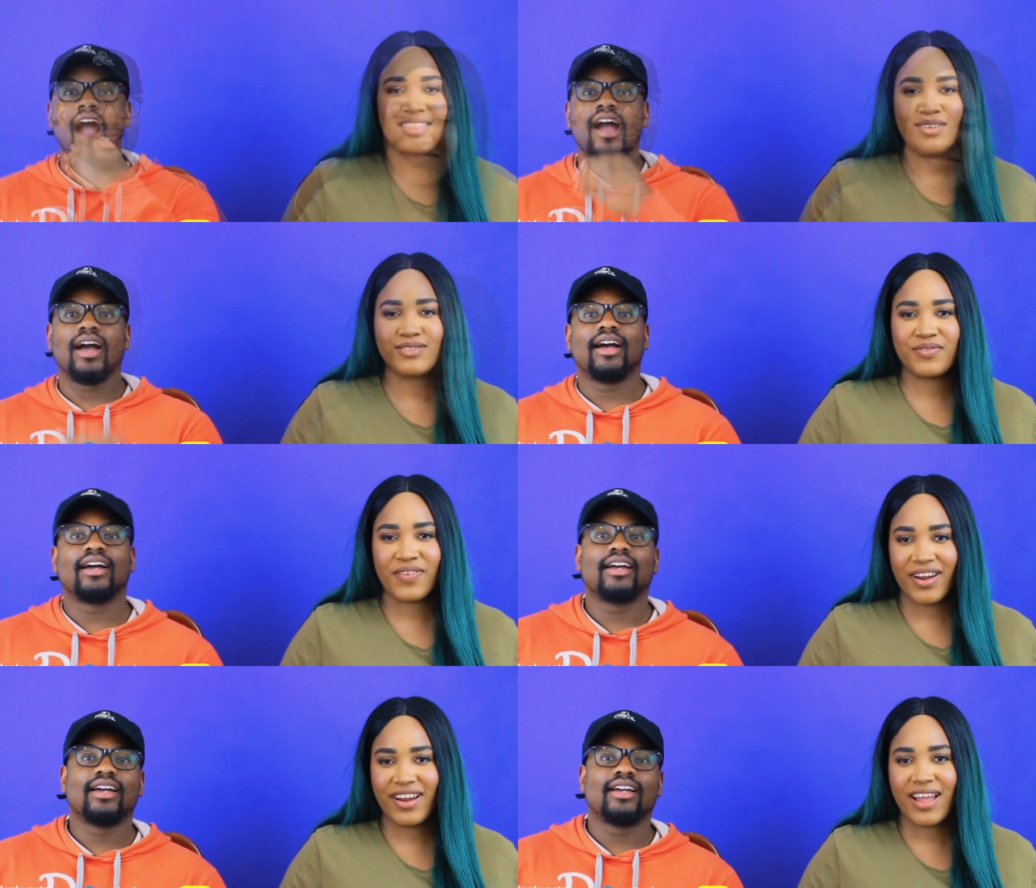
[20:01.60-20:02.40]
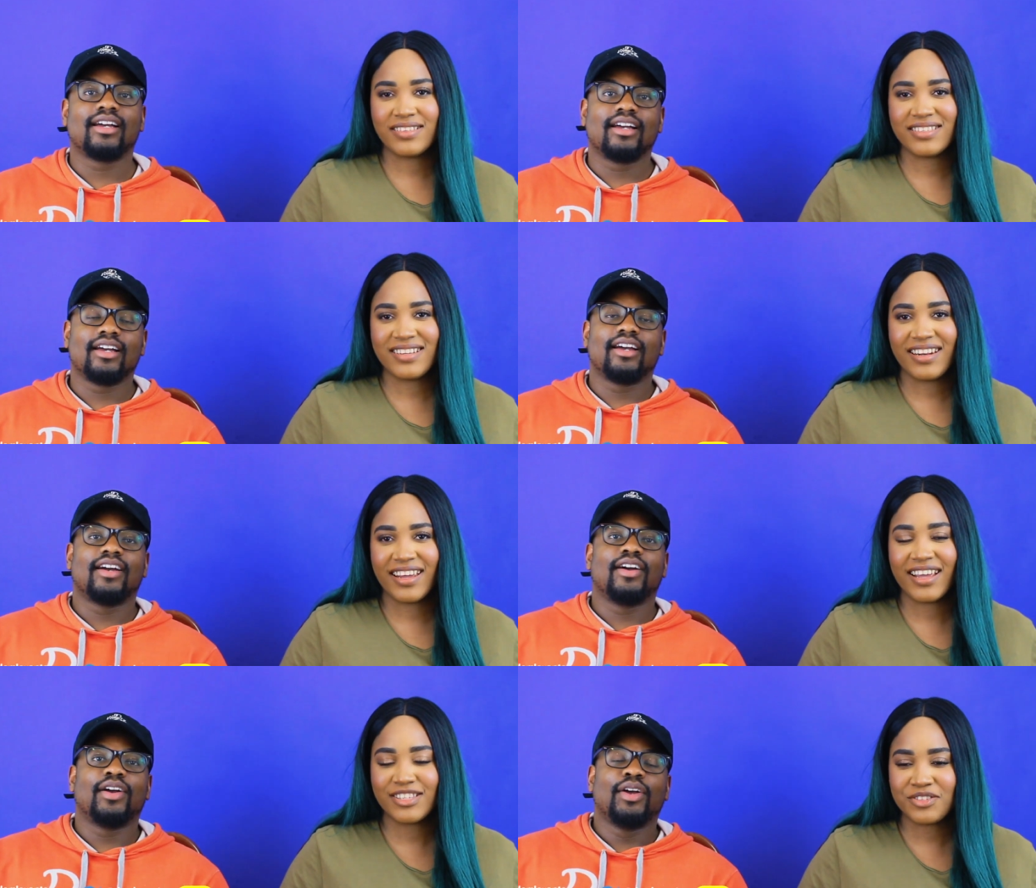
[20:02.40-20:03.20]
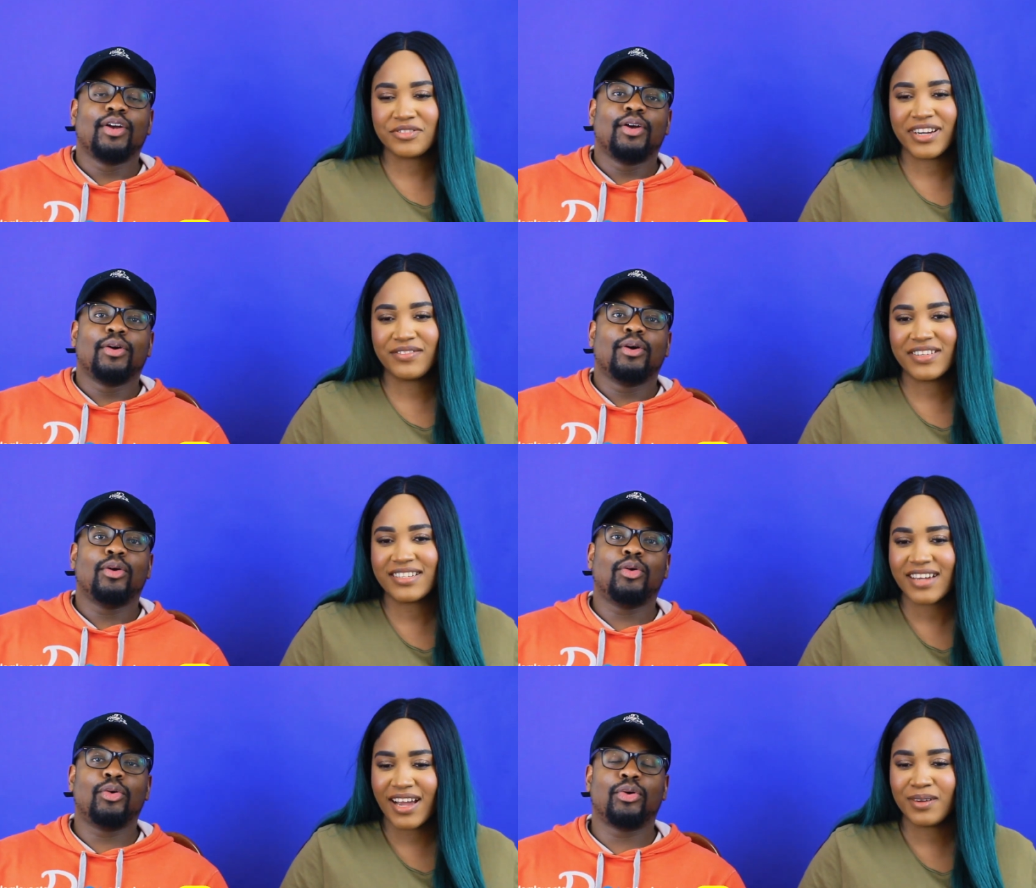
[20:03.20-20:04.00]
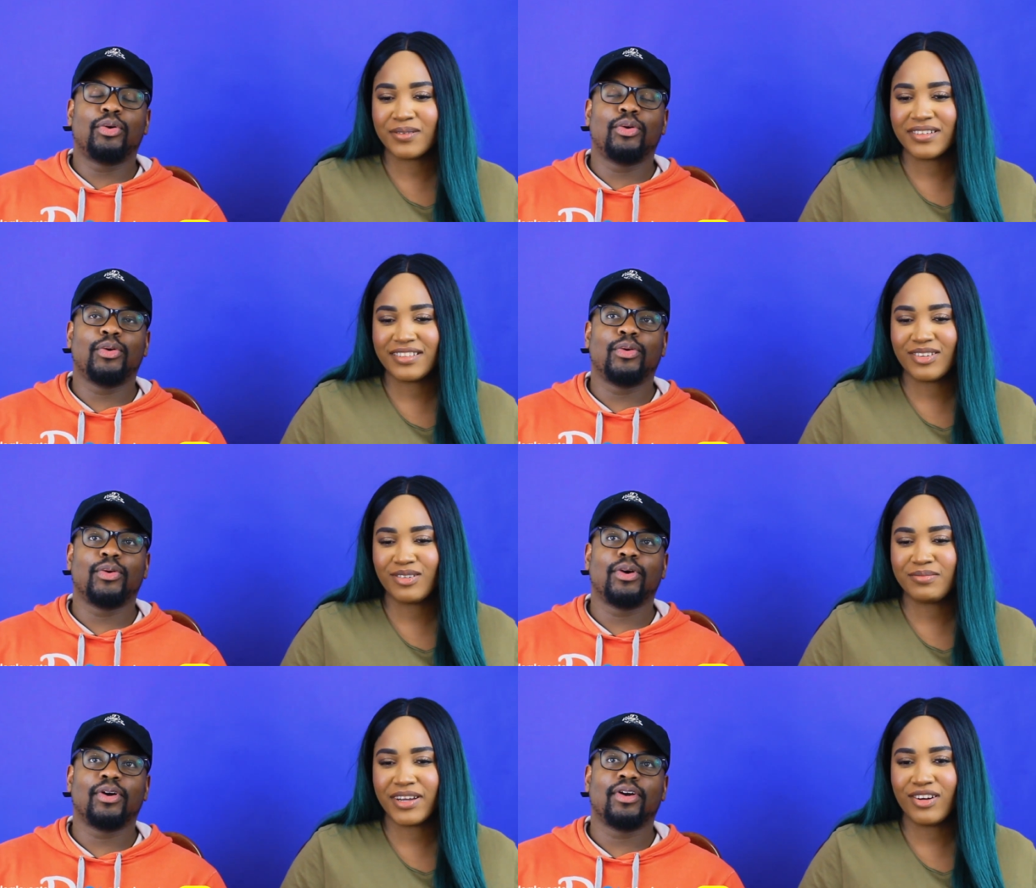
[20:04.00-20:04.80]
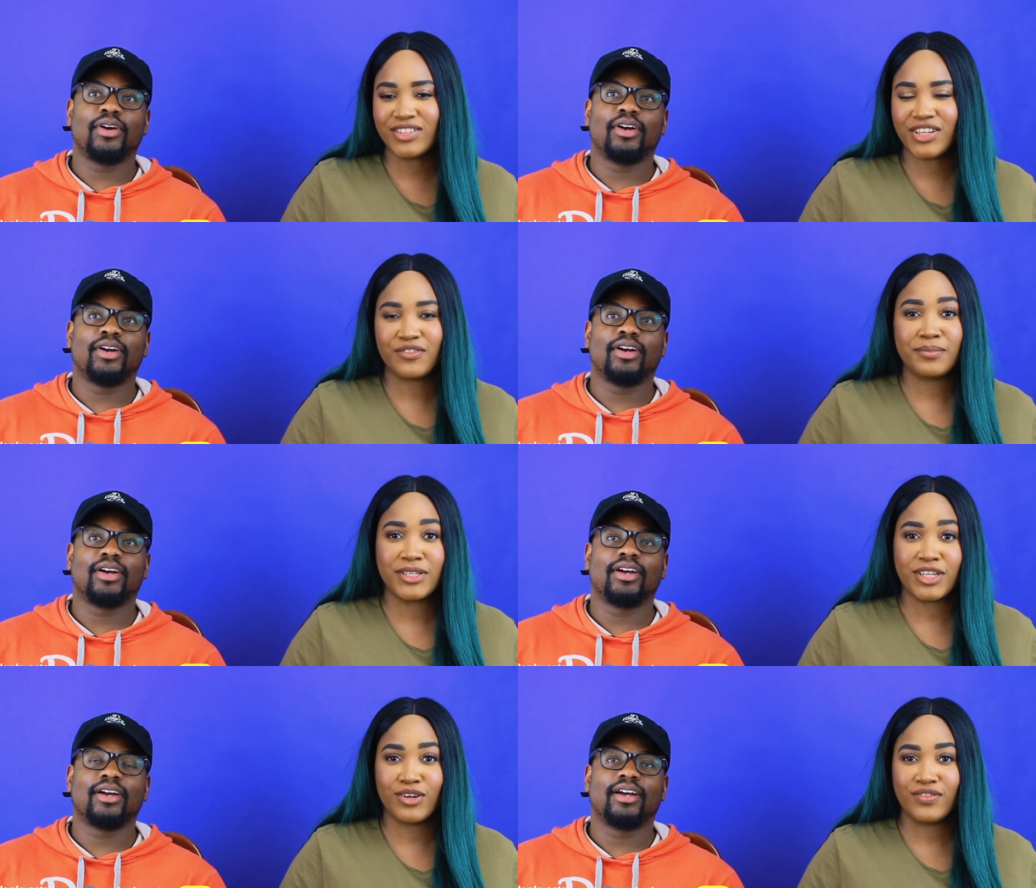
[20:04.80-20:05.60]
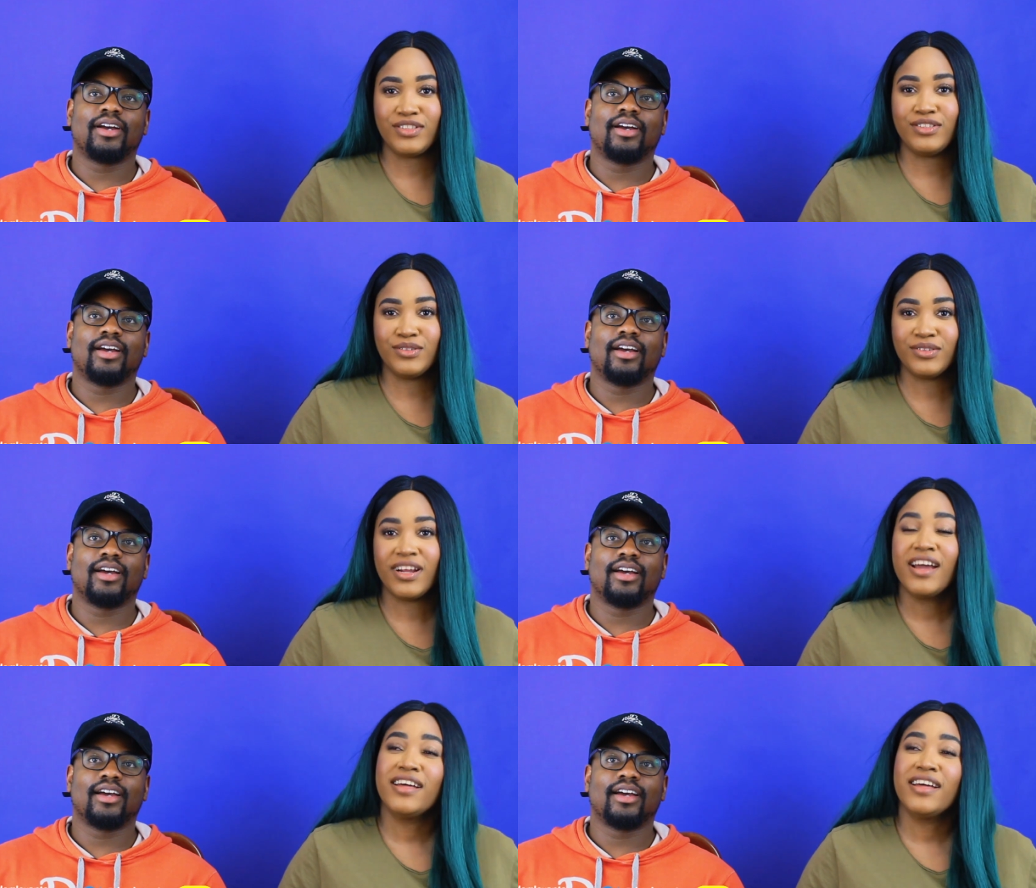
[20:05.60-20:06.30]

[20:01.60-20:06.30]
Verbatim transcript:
Speaker 1: That was a very entertaining history of the entire world. Oh my gosh, information overload.